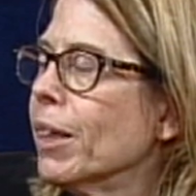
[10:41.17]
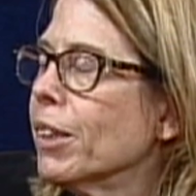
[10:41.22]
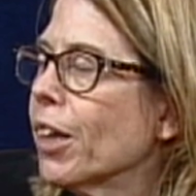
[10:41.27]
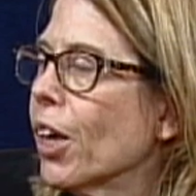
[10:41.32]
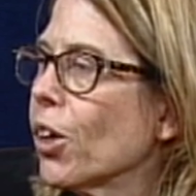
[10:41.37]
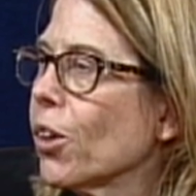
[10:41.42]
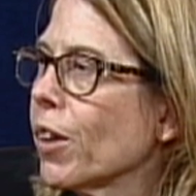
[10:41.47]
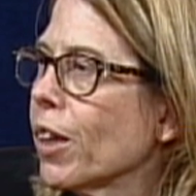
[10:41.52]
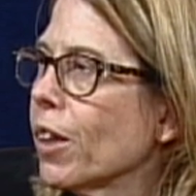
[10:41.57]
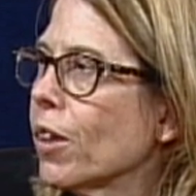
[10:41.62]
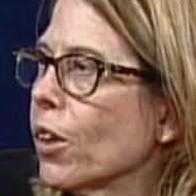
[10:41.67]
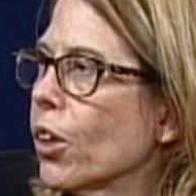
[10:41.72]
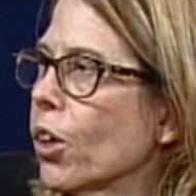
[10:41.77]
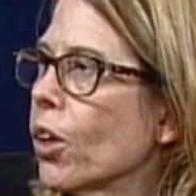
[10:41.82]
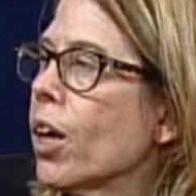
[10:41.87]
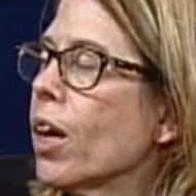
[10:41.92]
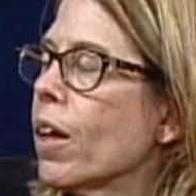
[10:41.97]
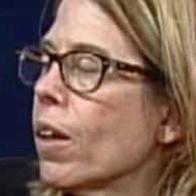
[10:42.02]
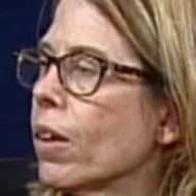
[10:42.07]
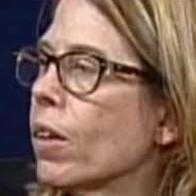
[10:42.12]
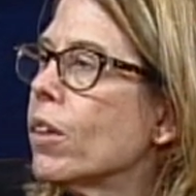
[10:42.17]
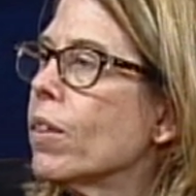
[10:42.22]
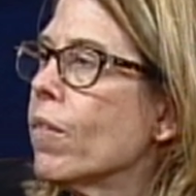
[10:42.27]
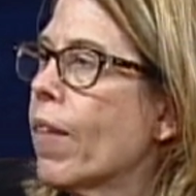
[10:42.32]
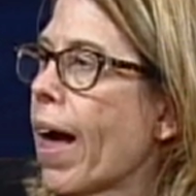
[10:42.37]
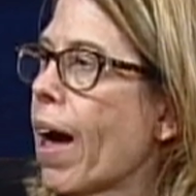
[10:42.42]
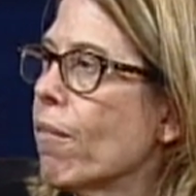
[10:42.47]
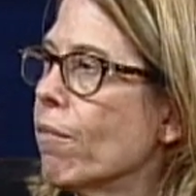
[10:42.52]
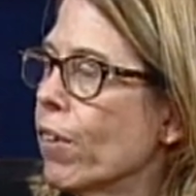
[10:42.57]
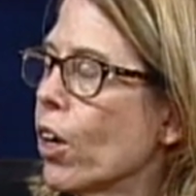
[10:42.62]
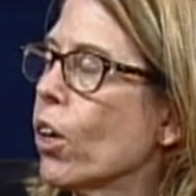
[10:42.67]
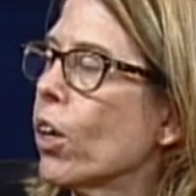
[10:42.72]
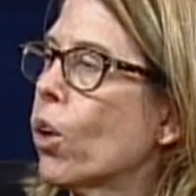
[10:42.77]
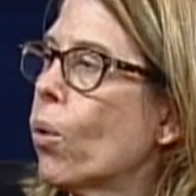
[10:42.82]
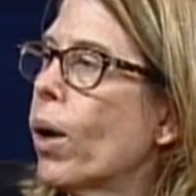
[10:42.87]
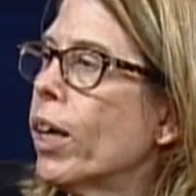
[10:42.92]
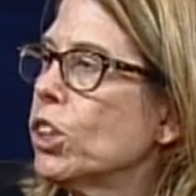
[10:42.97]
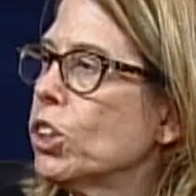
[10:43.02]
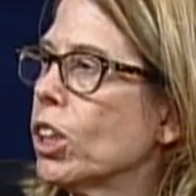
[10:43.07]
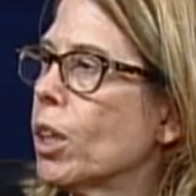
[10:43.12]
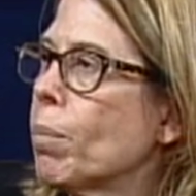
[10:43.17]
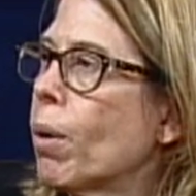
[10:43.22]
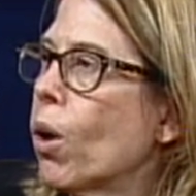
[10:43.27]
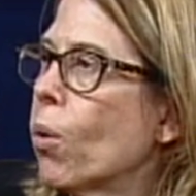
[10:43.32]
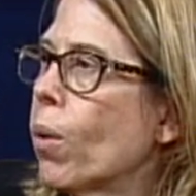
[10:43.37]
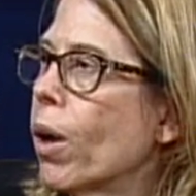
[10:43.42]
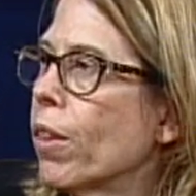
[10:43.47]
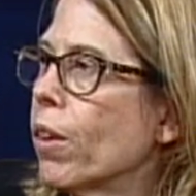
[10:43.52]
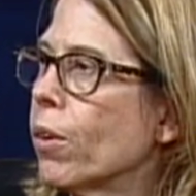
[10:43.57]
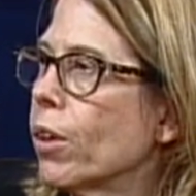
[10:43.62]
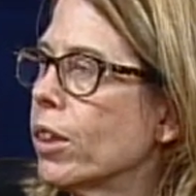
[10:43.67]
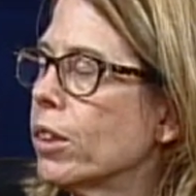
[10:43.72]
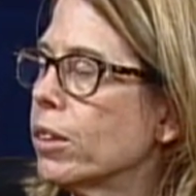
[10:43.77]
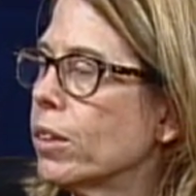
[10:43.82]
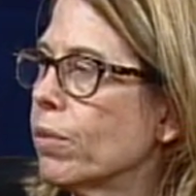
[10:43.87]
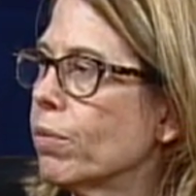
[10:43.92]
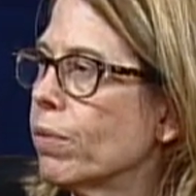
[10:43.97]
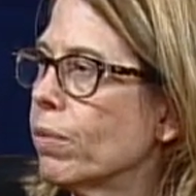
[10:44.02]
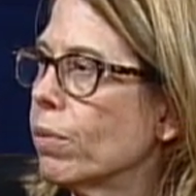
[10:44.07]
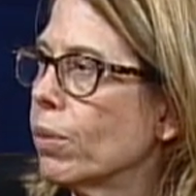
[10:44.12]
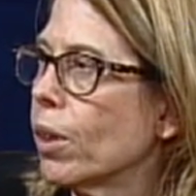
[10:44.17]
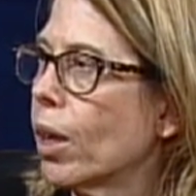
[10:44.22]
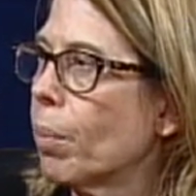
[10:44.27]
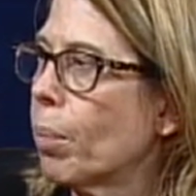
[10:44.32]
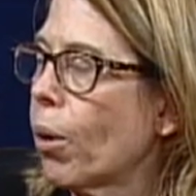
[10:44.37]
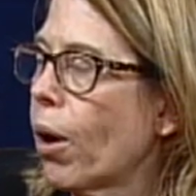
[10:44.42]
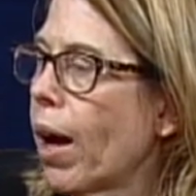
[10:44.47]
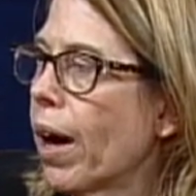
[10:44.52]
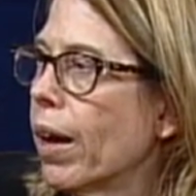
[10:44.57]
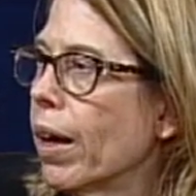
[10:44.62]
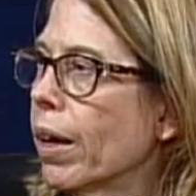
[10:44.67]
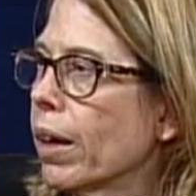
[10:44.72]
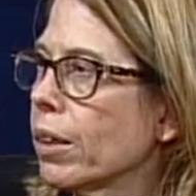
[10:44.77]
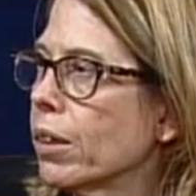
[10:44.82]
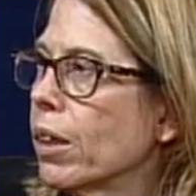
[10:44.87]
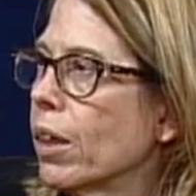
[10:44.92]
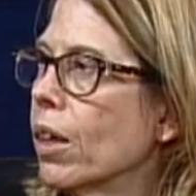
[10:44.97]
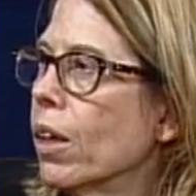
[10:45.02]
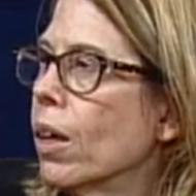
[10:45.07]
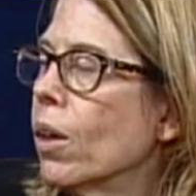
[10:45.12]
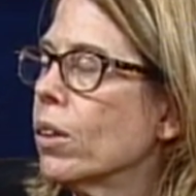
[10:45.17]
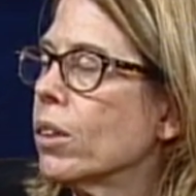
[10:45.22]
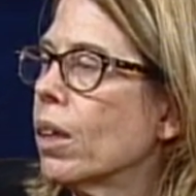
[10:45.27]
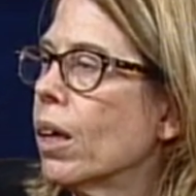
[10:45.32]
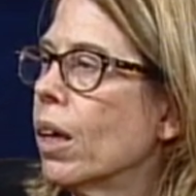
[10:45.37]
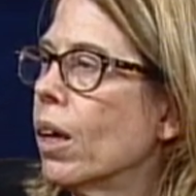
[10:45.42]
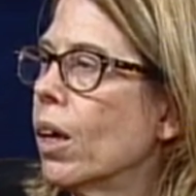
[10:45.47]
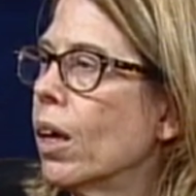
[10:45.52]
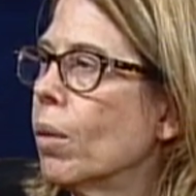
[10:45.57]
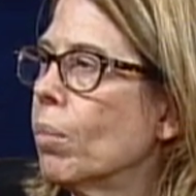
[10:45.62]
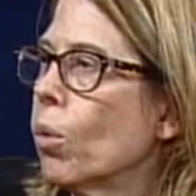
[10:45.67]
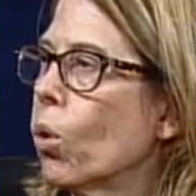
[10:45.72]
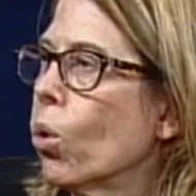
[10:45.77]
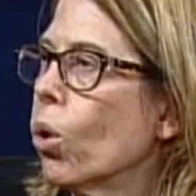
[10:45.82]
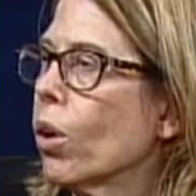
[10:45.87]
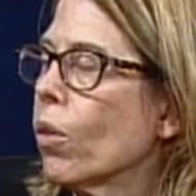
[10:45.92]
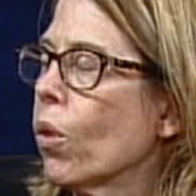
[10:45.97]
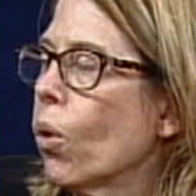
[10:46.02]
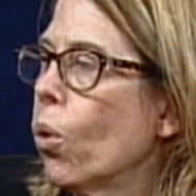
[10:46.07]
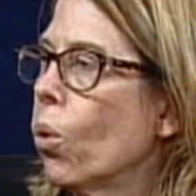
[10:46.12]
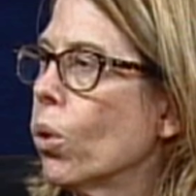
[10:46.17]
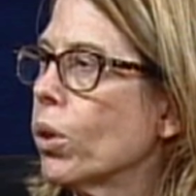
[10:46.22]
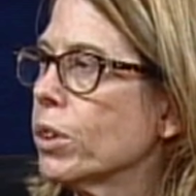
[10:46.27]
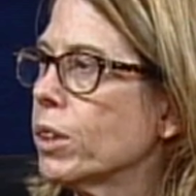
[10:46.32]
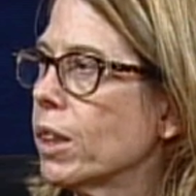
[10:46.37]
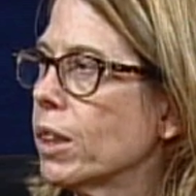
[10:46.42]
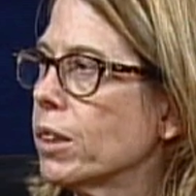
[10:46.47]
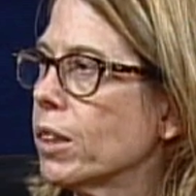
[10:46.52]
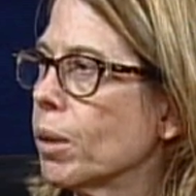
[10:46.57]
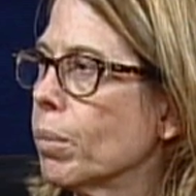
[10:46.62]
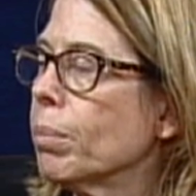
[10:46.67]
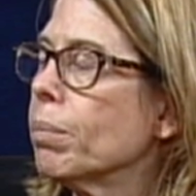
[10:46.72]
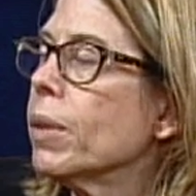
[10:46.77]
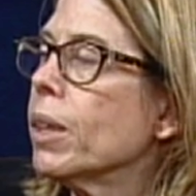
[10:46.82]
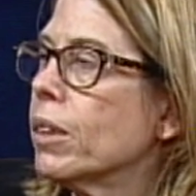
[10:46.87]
entirely clear that very question about whether it's a product um, or the whole system.